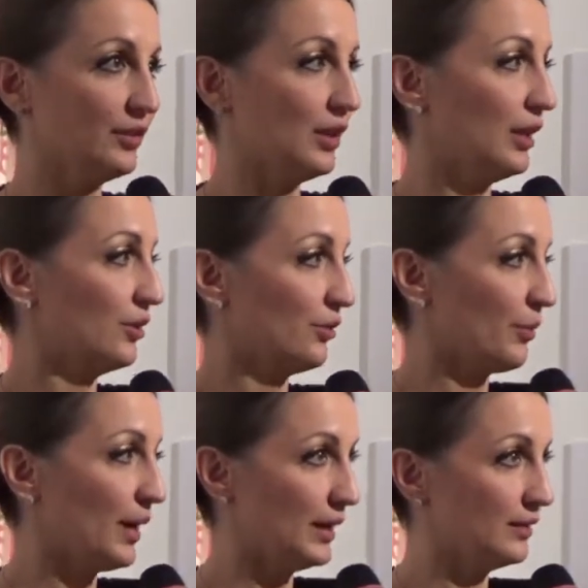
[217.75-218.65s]
and your
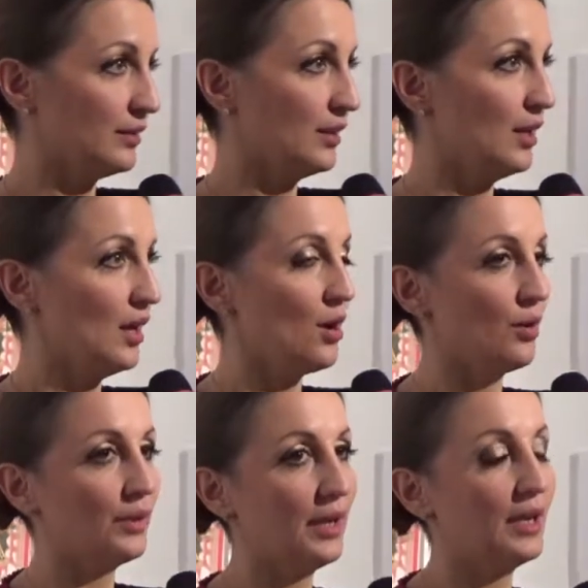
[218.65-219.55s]
right,
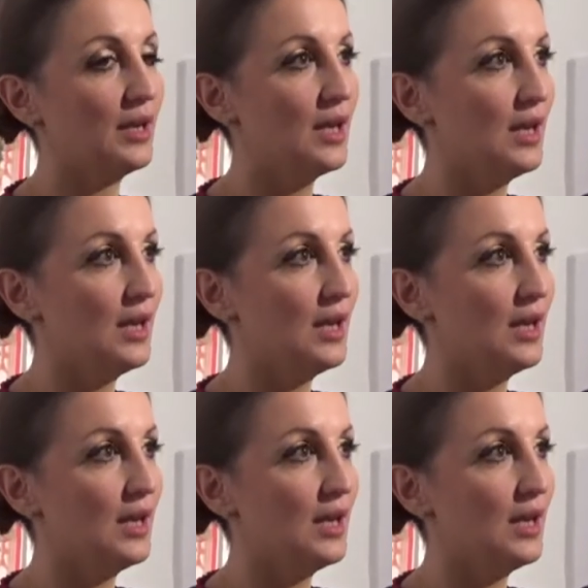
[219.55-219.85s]
okay?